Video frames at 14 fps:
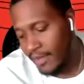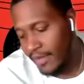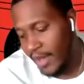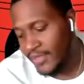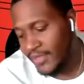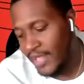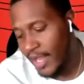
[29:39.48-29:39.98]

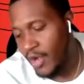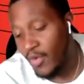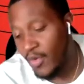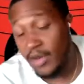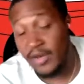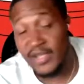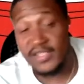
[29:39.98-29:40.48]
they was high on
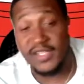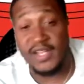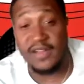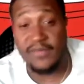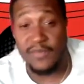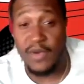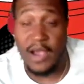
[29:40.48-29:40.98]
Waddle. They
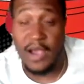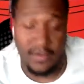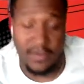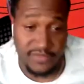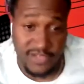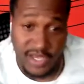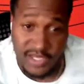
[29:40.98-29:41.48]
said
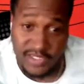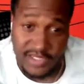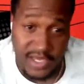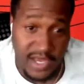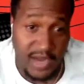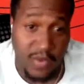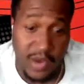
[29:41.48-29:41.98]
if Chase
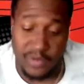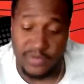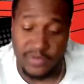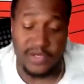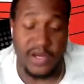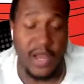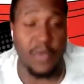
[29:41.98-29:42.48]
and Waddle
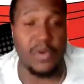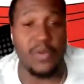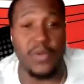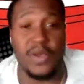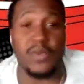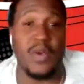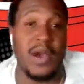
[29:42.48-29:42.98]
was there, they would have
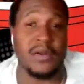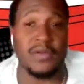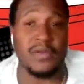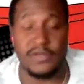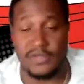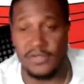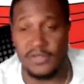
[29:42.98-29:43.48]
went Waddle.
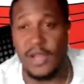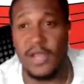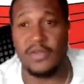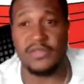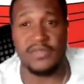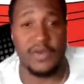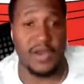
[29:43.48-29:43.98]
So they
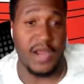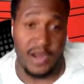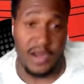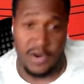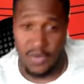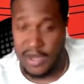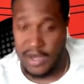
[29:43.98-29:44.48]
was very high
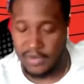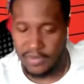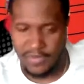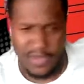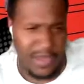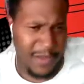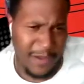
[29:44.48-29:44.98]
on Waddle.
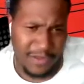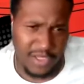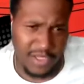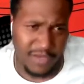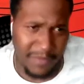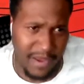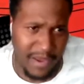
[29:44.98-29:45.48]
I
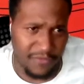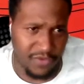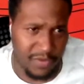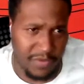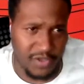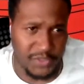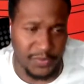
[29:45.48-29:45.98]
think for
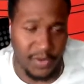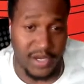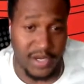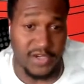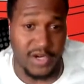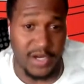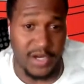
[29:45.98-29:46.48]
the most part,
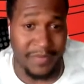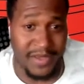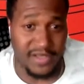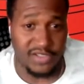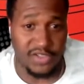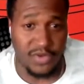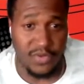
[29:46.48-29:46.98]
they're trying to
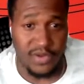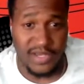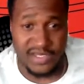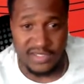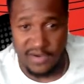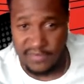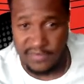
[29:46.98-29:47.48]
make Tua
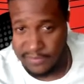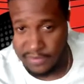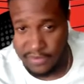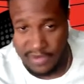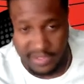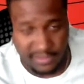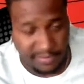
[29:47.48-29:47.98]
as
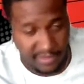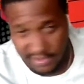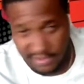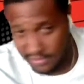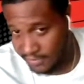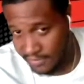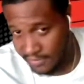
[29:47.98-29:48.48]
comfortable as
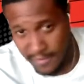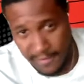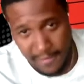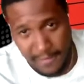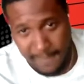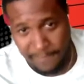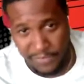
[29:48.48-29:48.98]
possible.
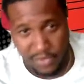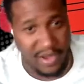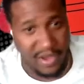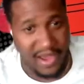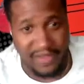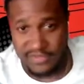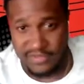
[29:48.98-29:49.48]
You
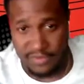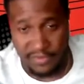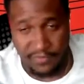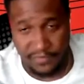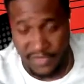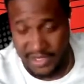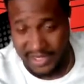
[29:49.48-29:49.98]
have to.
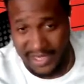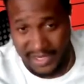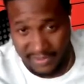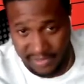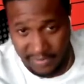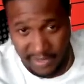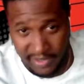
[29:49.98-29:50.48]
Then you
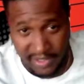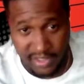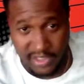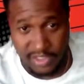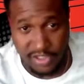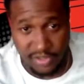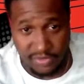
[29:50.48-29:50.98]
getting somebody that
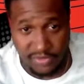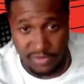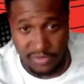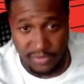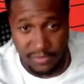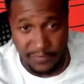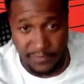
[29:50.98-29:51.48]
he's used
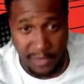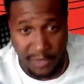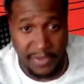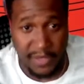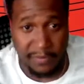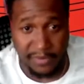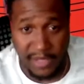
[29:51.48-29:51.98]
to, a
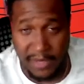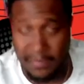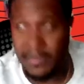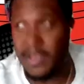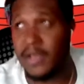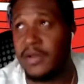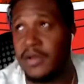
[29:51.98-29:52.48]
big
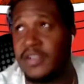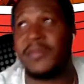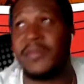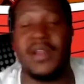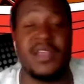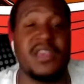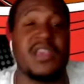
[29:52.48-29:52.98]
playmaker,
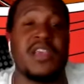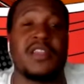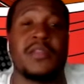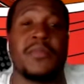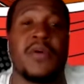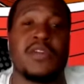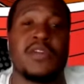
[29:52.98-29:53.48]
somebody who can get
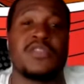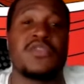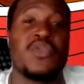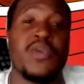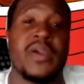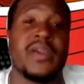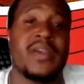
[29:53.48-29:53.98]
the ball too
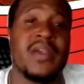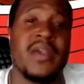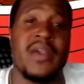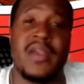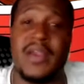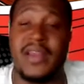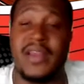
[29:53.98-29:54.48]
quick
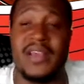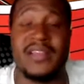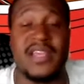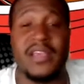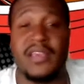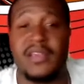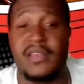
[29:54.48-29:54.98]
and that can
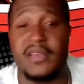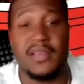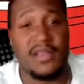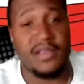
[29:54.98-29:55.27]
take it